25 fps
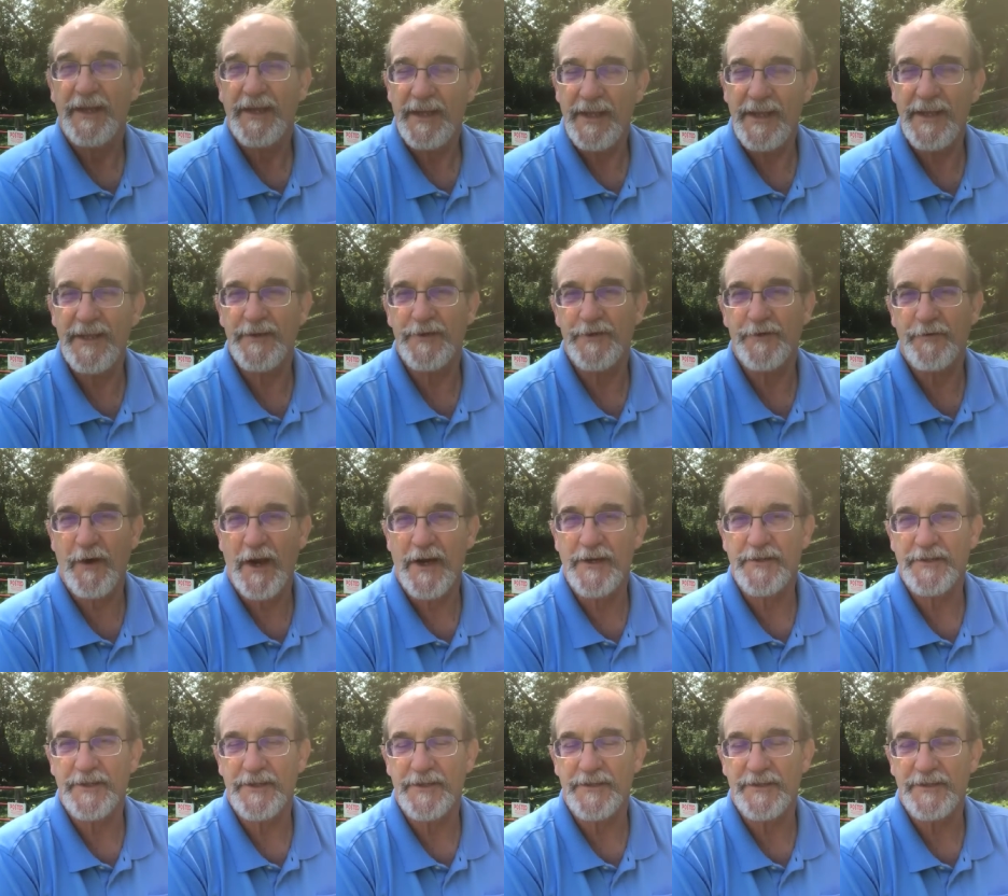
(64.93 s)
he is
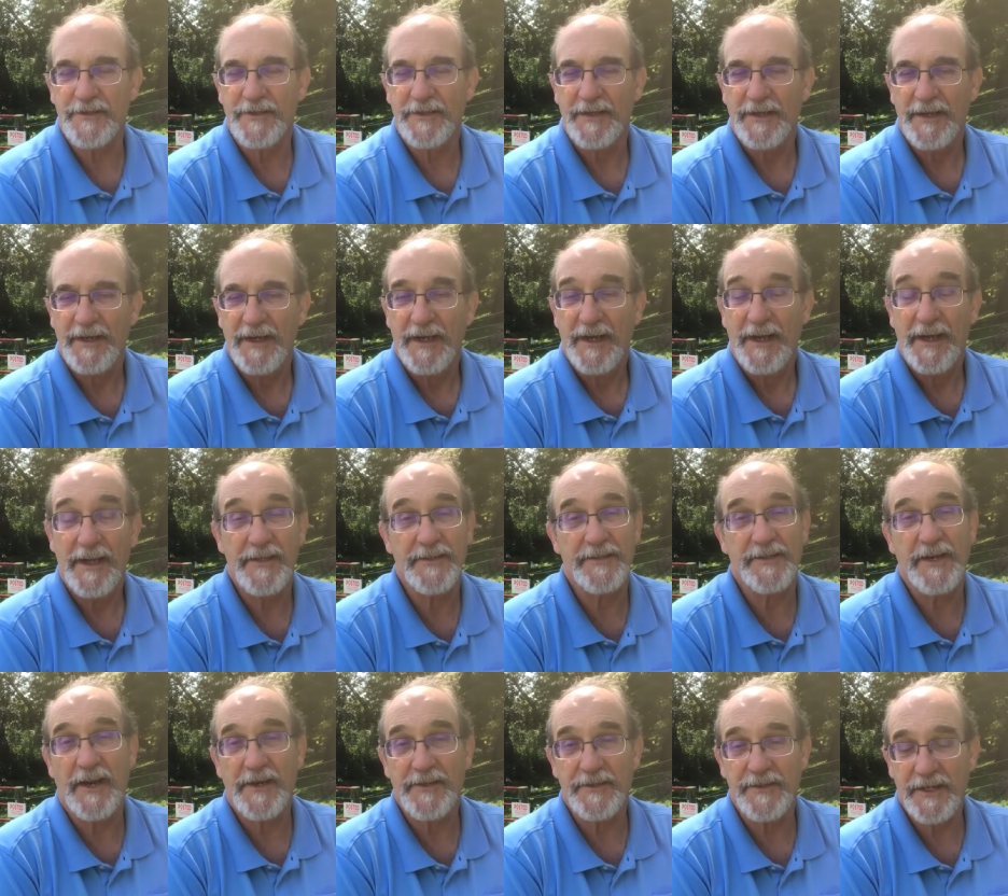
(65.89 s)
righteous. He
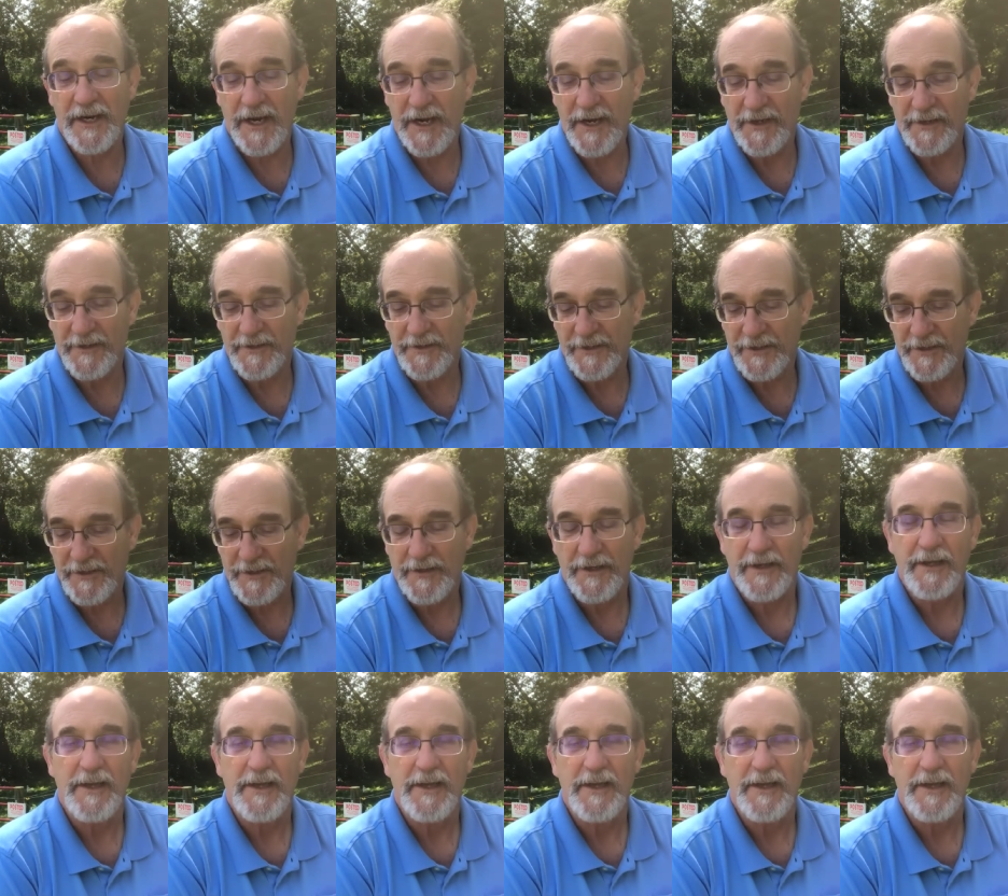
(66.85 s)
has not changed."